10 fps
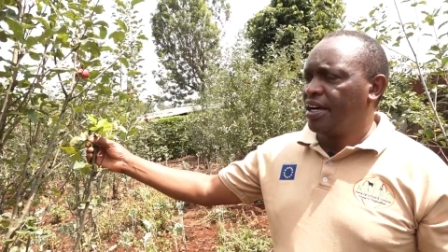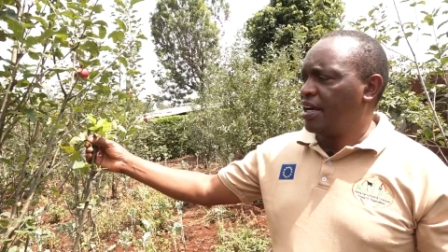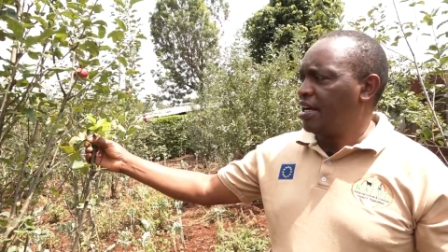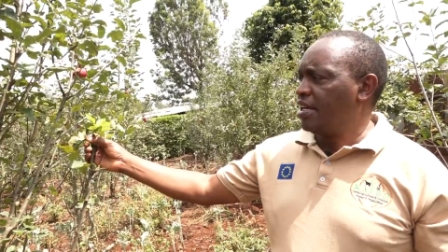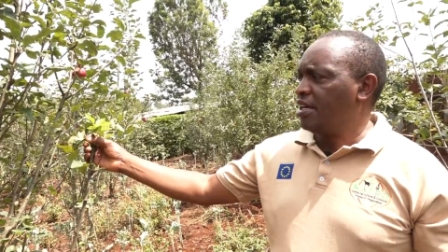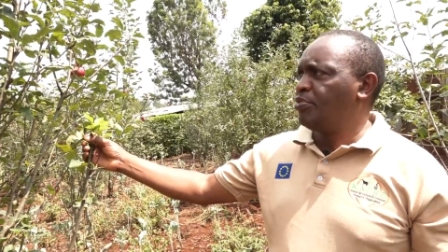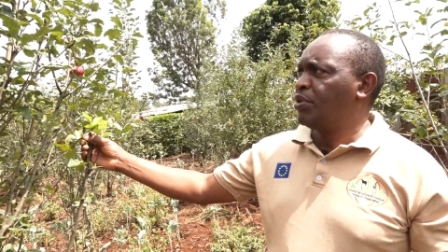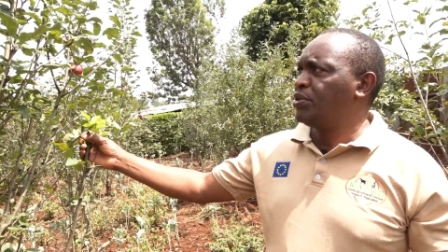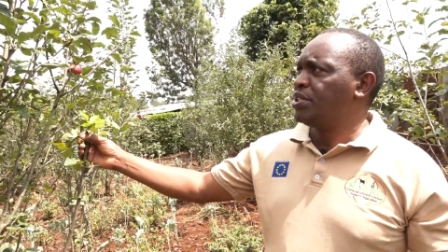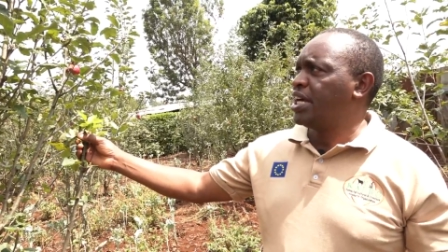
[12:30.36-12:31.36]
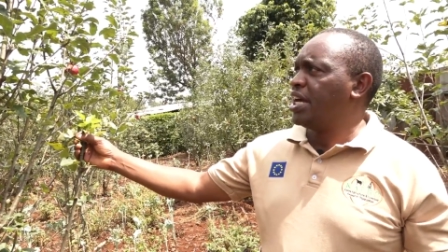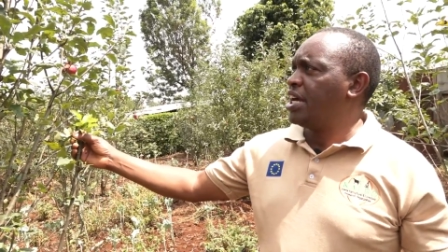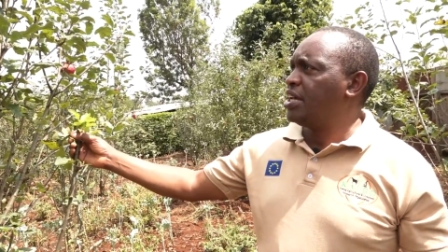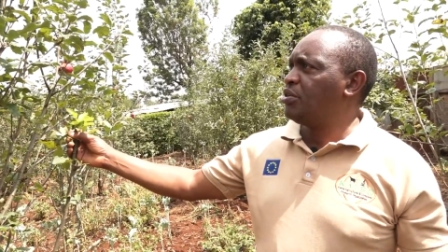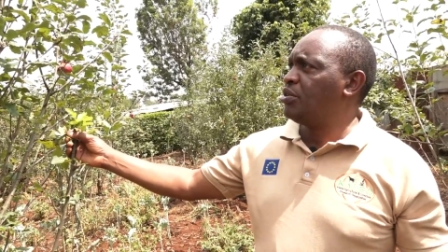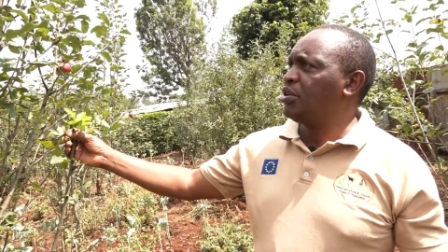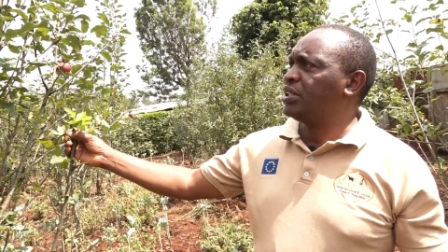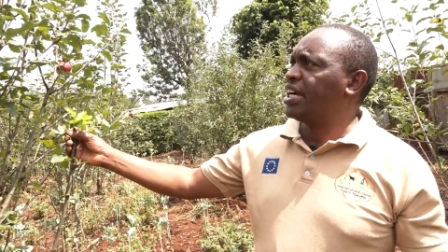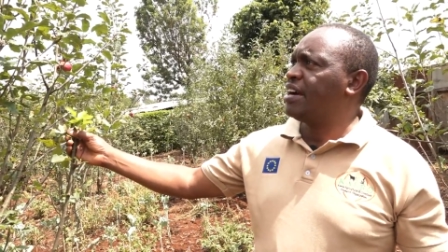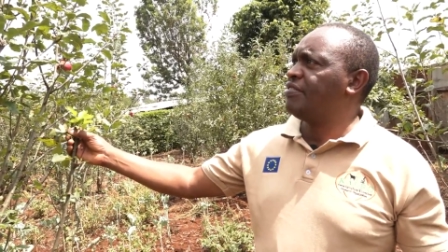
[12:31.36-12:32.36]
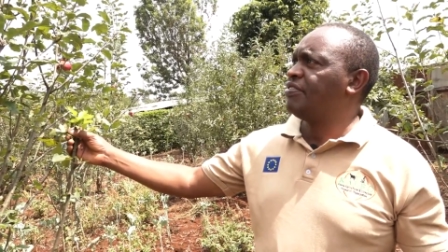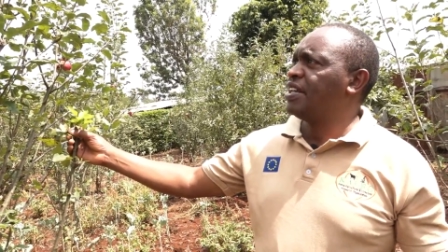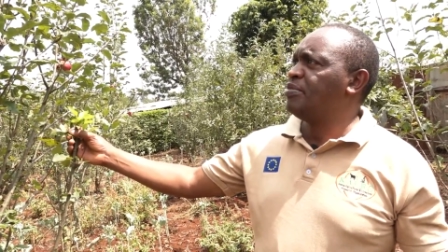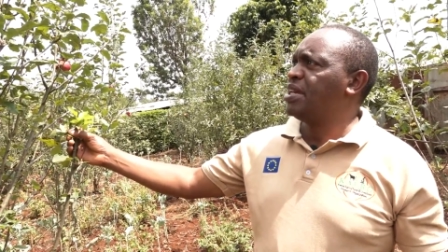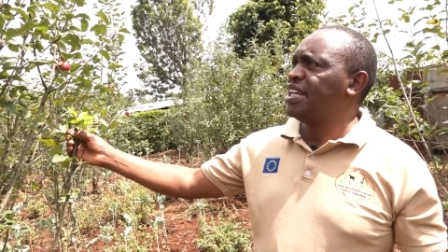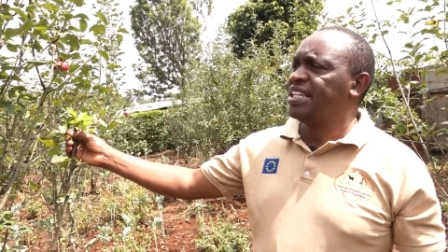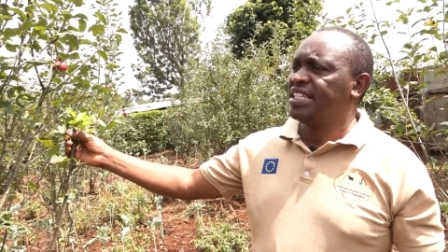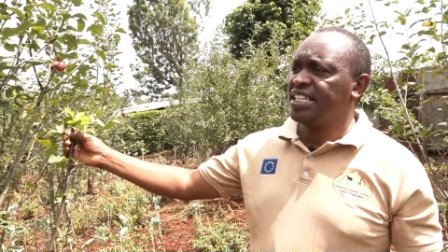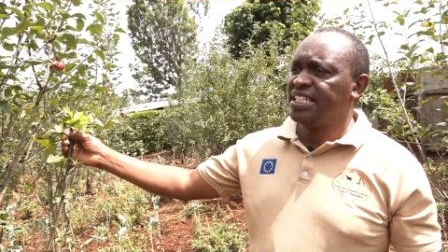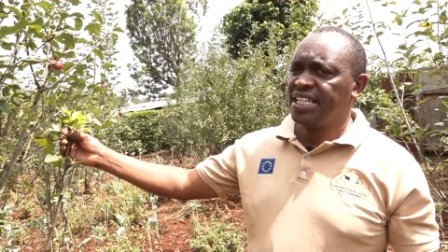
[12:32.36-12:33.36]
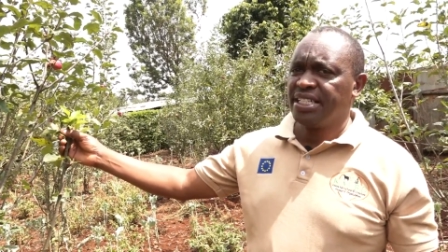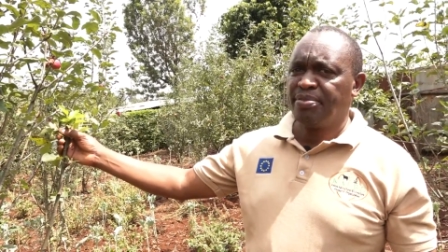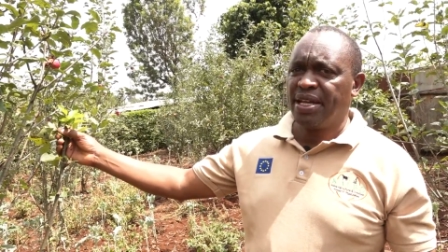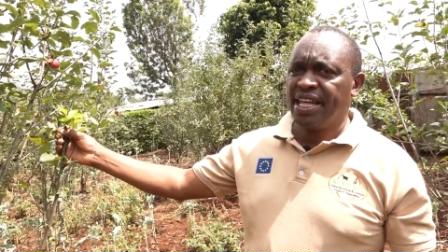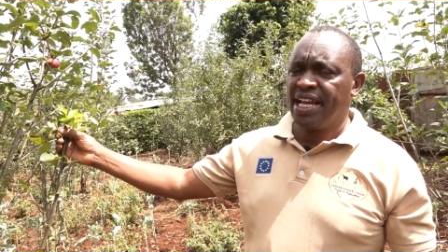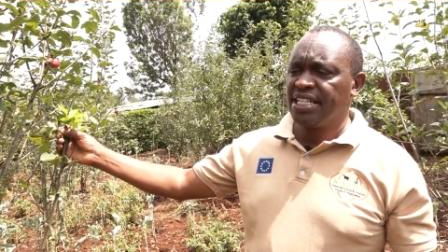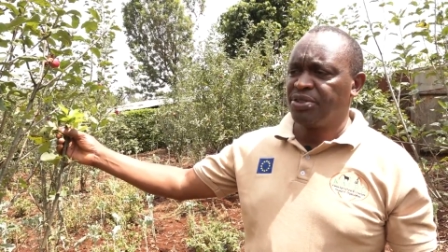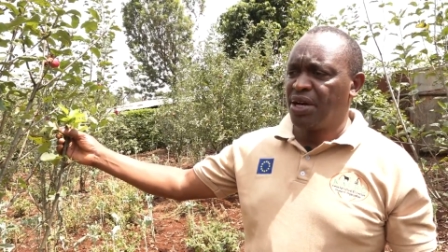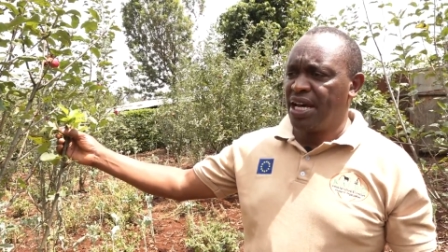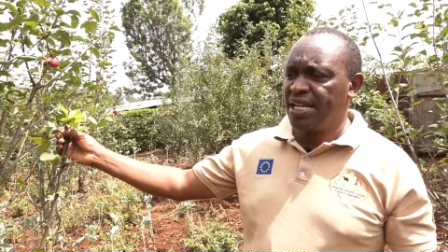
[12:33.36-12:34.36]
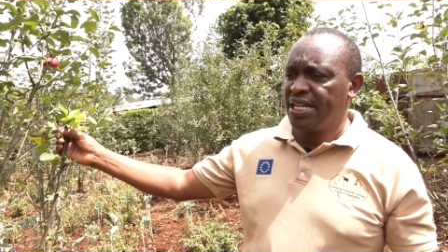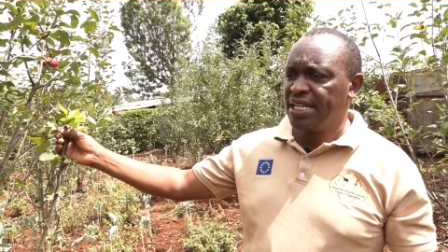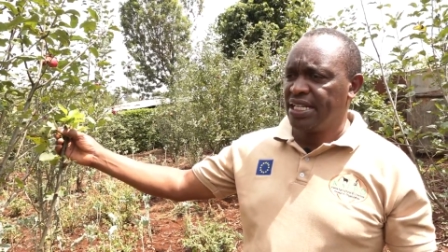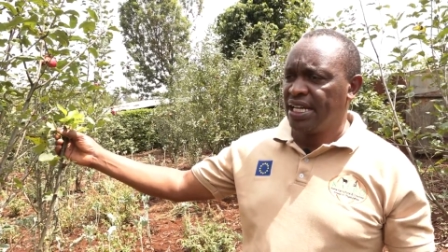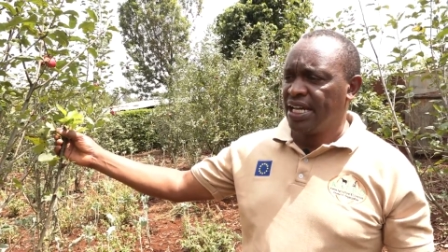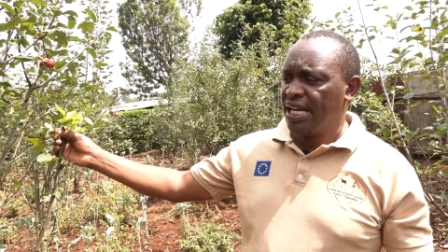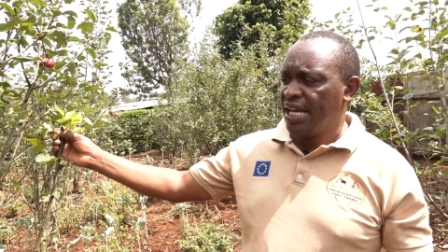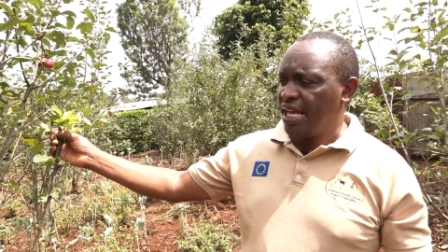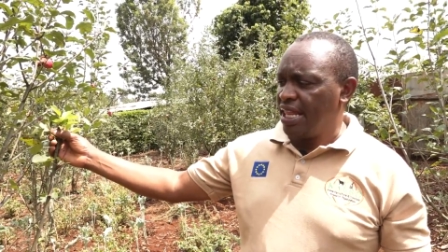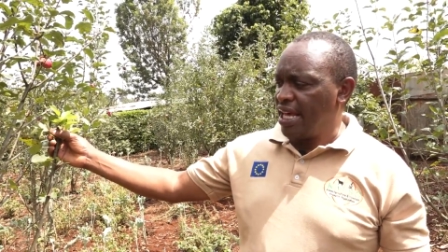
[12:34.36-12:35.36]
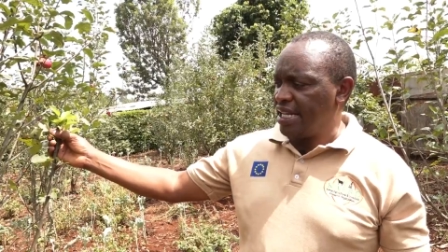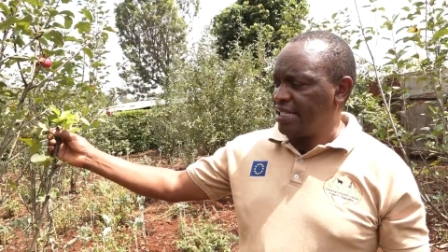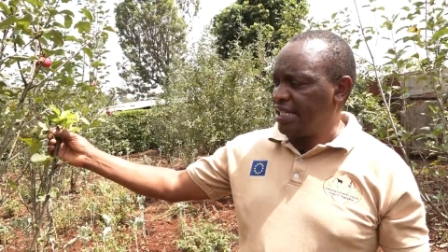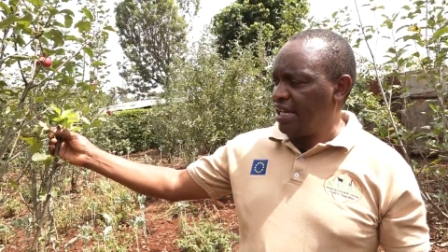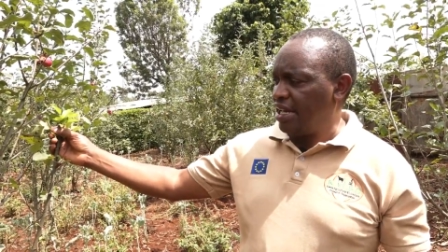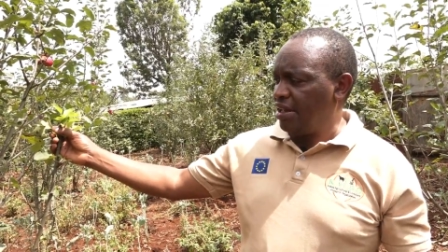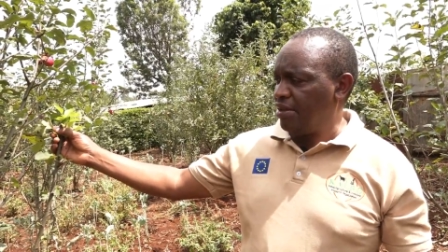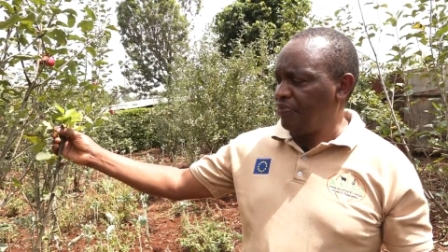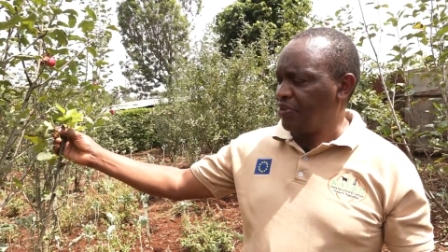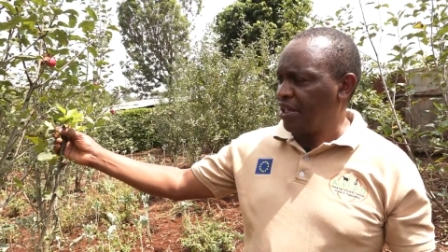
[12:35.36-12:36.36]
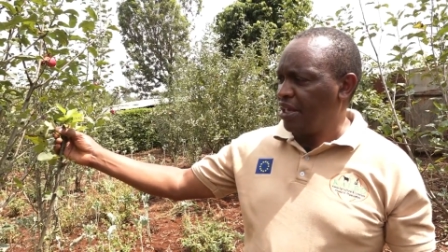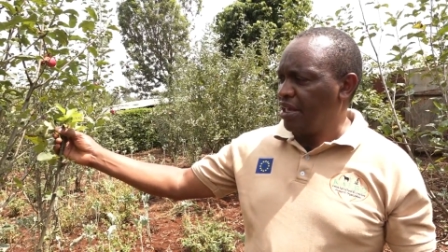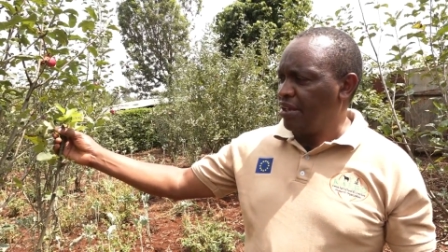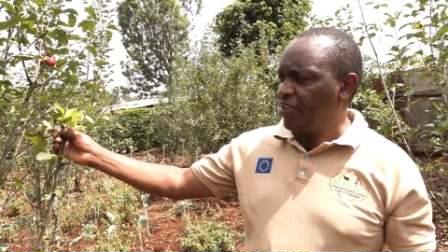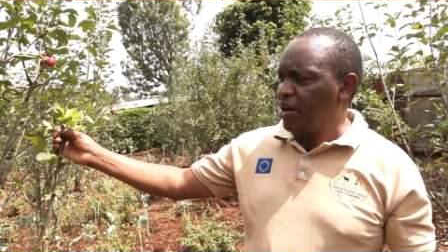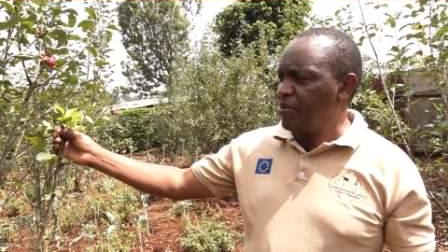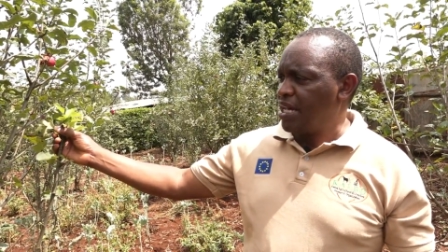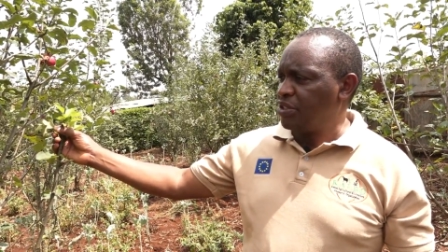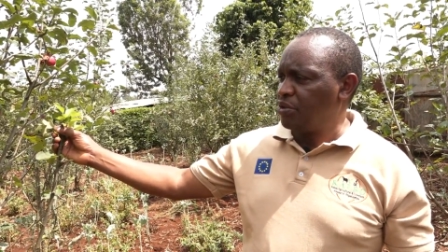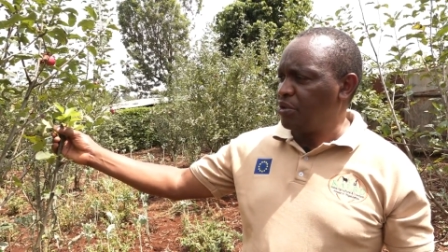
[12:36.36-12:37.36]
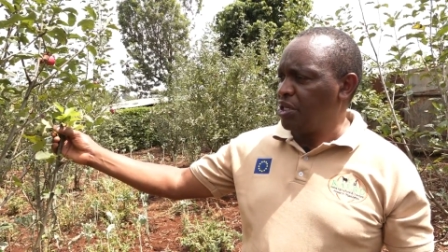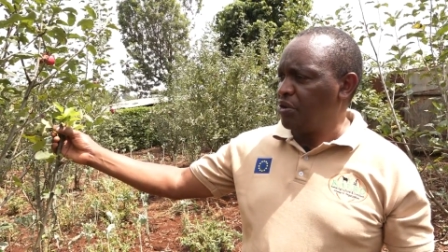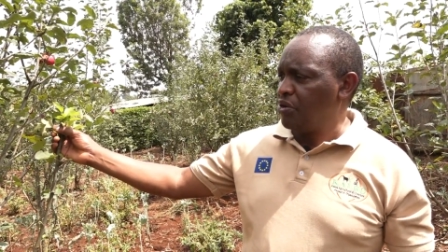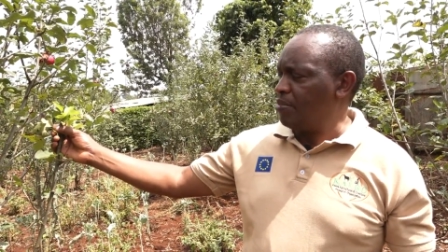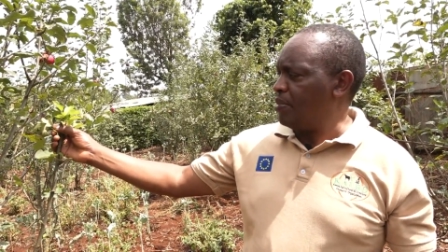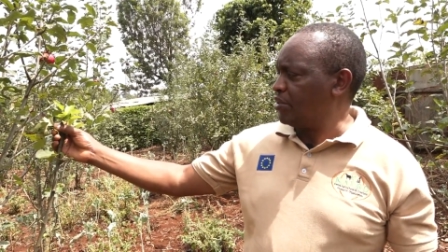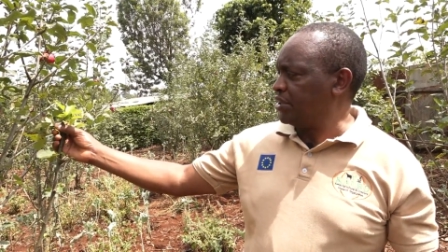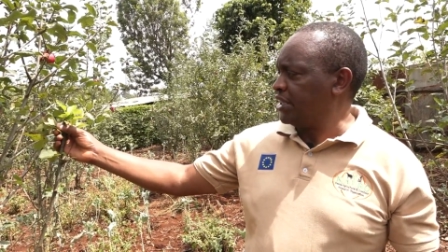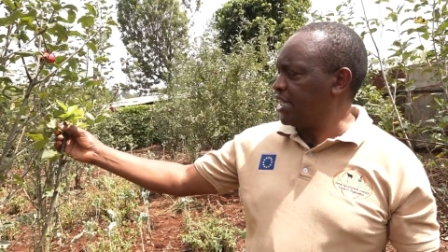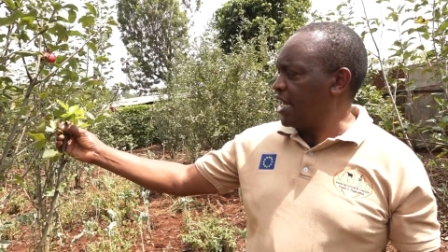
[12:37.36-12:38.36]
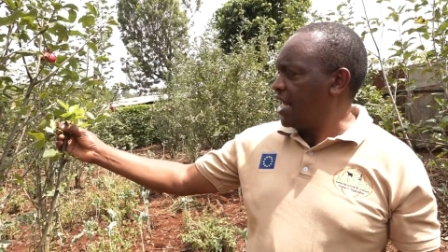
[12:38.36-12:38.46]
Uh, apples uh, do not have very many diseases, but there is one that uh, farmers should know about.